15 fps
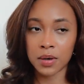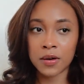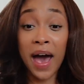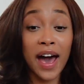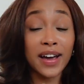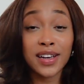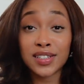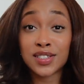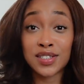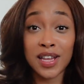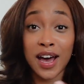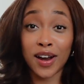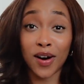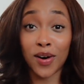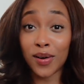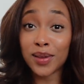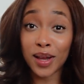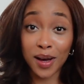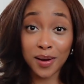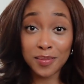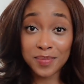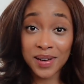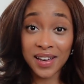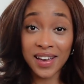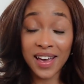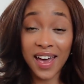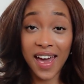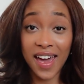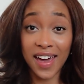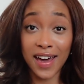So we packaged that all up
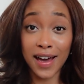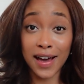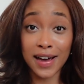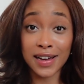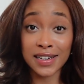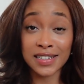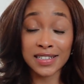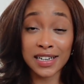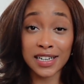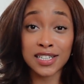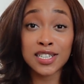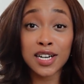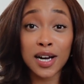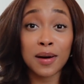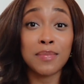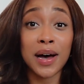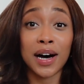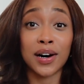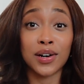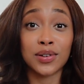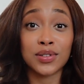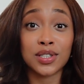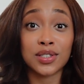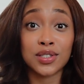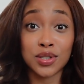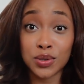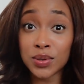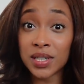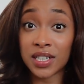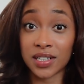and it took about
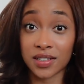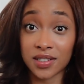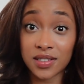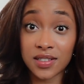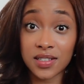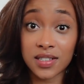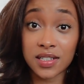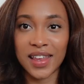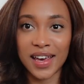2 years.